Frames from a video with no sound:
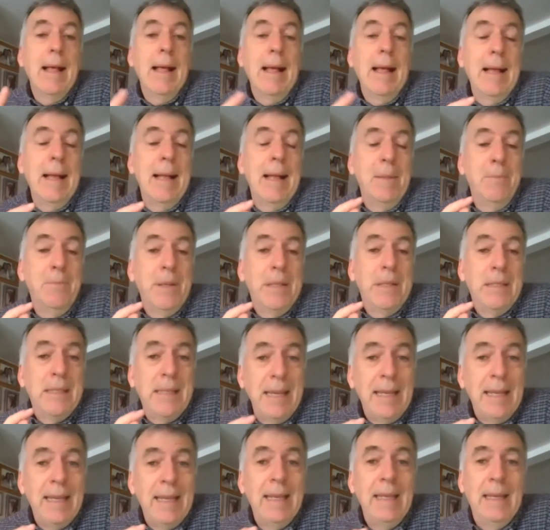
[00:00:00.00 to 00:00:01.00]
and
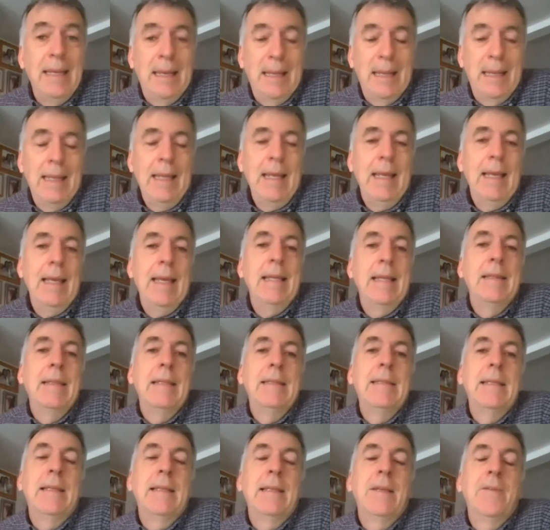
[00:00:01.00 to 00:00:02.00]
particularly in the
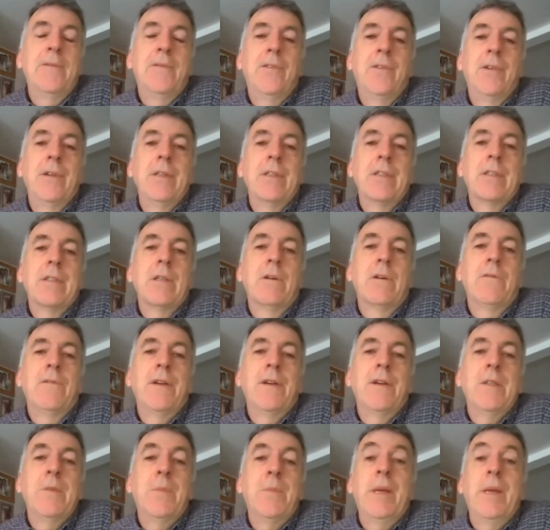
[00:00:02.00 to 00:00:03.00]
deliverance of
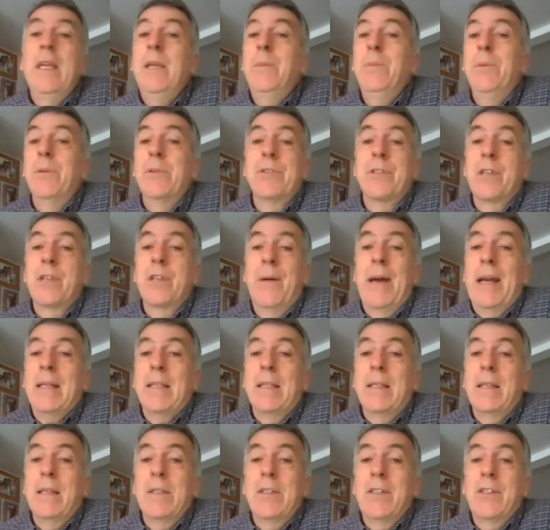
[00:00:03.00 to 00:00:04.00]
his people. So,
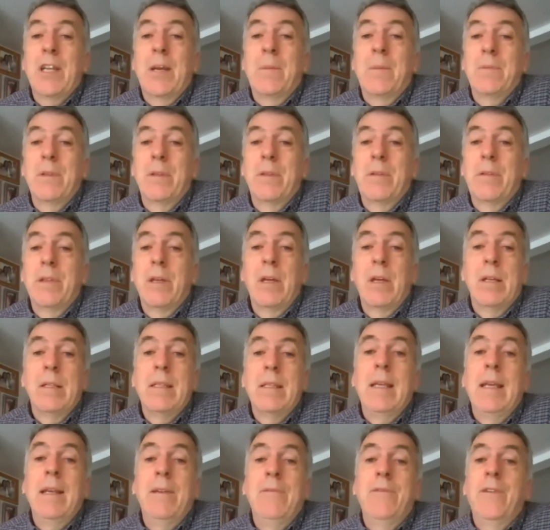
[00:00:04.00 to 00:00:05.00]
Exodus chapter
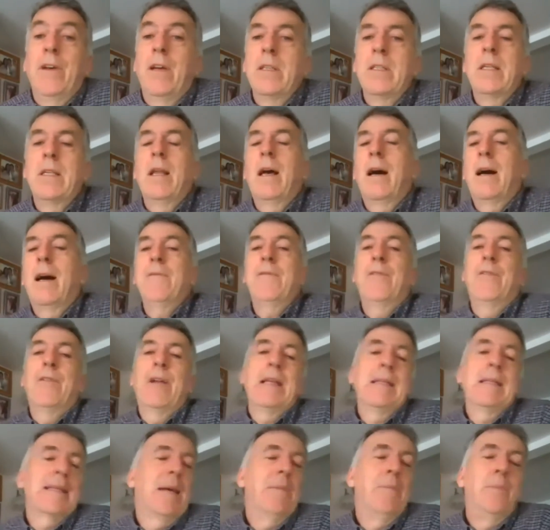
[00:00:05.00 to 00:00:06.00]
13, verse 9, for
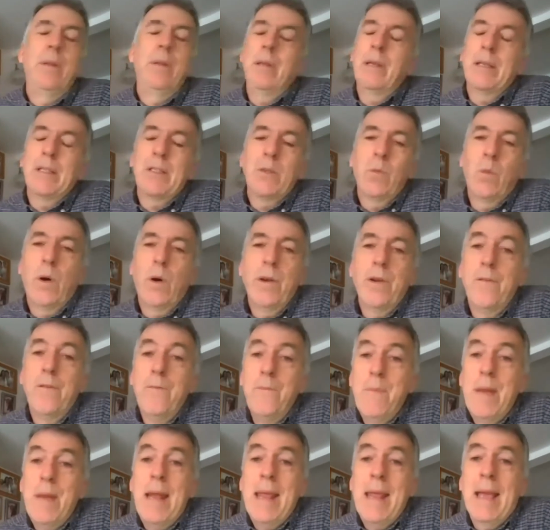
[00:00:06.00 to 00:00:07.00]
example, and it's one of
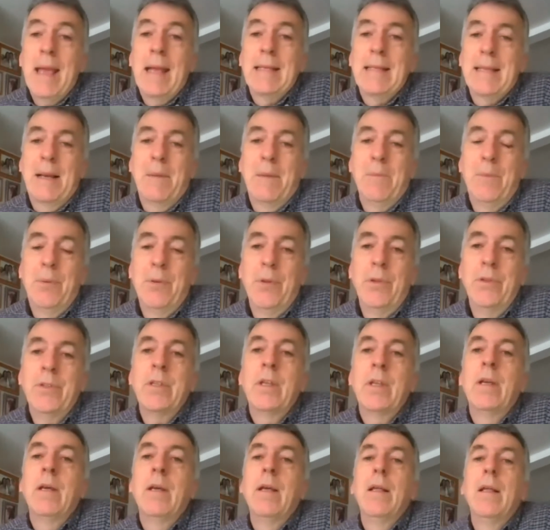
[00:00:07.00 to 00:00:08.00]
many examples.
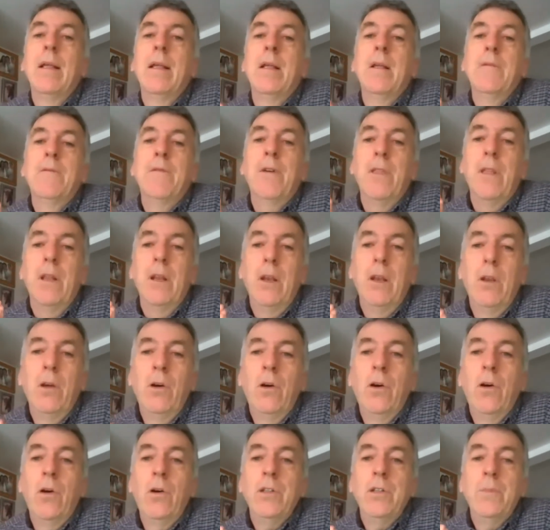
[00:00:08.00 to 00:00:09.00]
For the
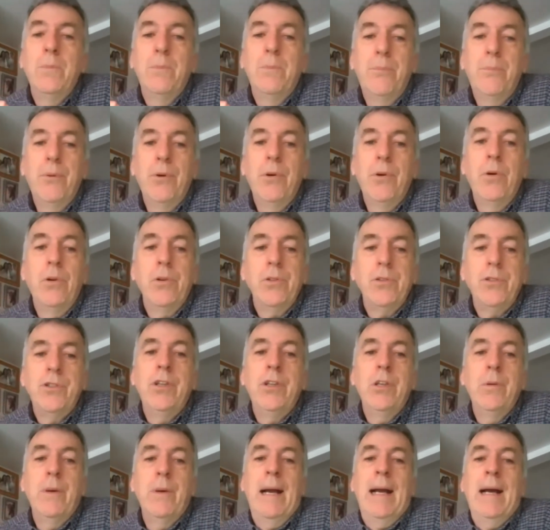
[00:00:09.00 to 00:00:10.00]
Lord brought
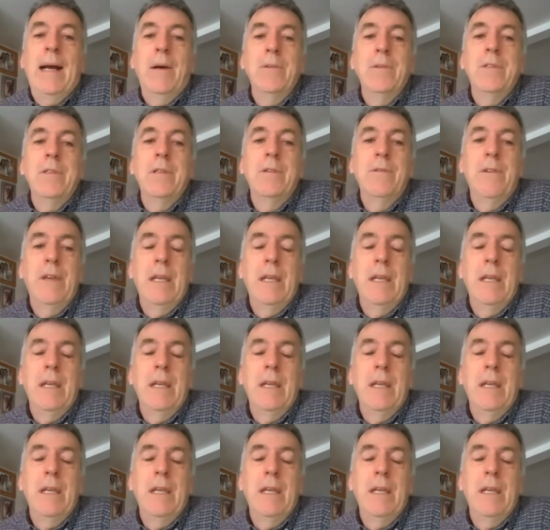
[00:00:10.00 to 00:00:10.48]
you out of